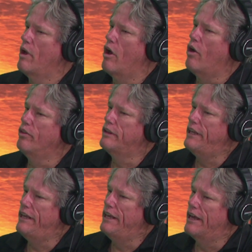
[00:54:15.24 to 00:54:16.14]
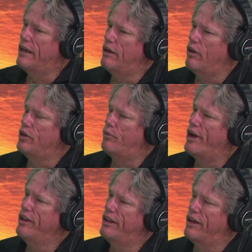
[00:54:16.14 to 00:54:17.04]
On the
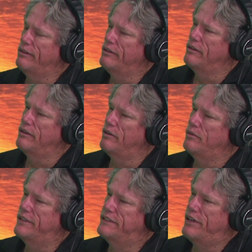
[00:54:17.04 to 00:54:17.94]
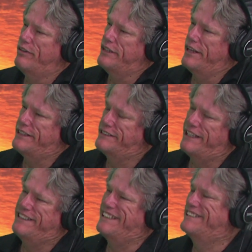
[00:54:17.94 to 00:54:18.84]
road though, is there
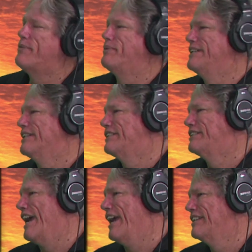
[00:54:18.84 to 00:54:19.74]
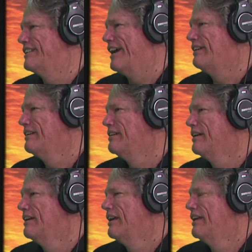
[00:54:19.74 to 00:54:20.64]
something that stands out
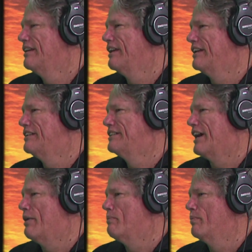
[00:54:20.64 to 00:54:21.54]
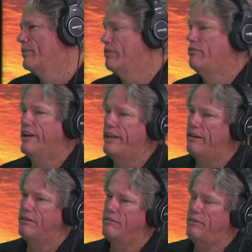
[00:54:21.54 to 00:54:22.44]
that that
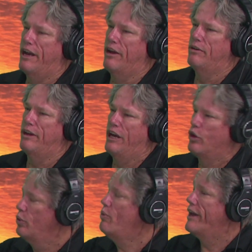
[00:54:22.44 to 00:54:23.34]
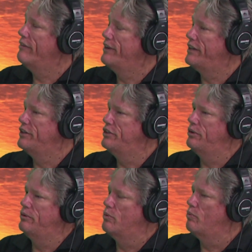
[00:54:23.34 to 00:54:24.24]
really in a good way affected
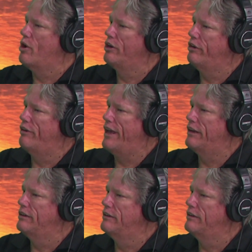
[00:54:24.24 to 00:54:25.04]
you while you're out